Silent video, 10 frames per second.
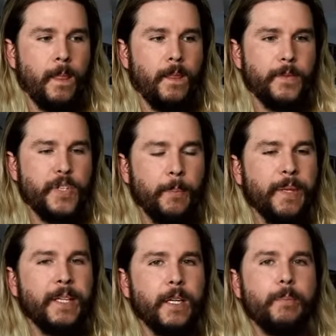
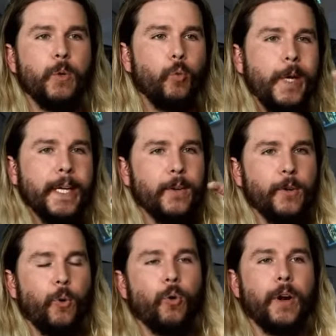something can be weird
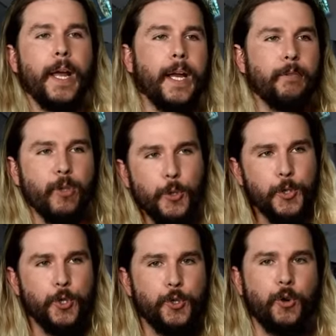or, hey, evolution,
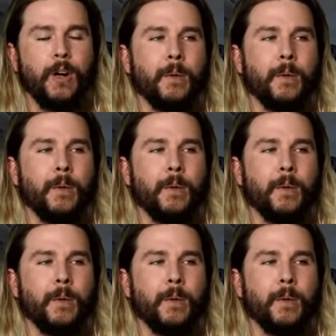you're drunk,